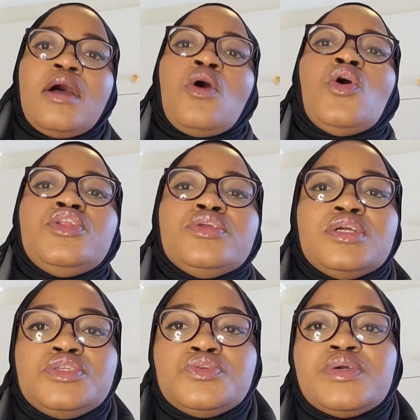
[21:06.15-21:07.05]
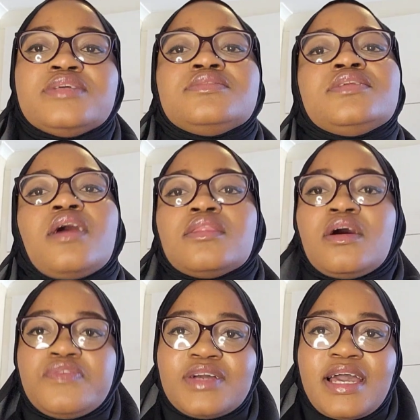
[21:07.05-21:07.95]
All you need to do is seek
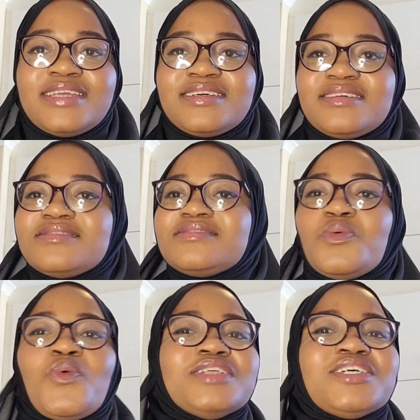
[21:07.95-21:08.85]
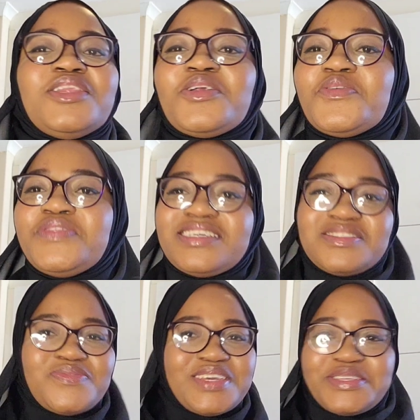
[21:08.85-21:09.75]
Allah for guidance, watch a lot of these
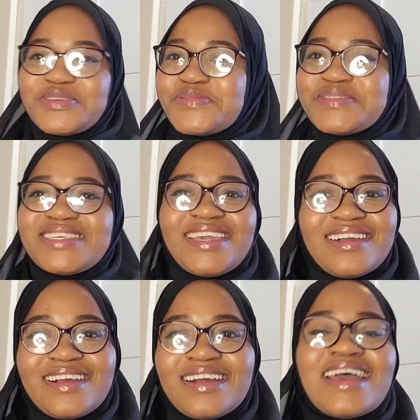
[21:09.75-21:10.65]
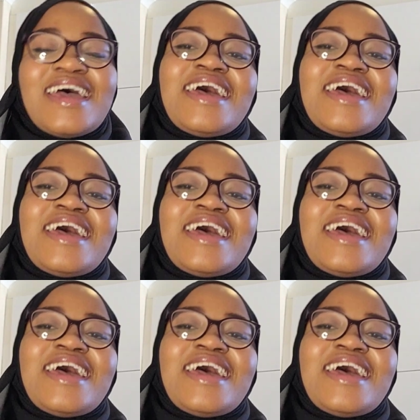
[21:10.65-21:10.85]
videos here,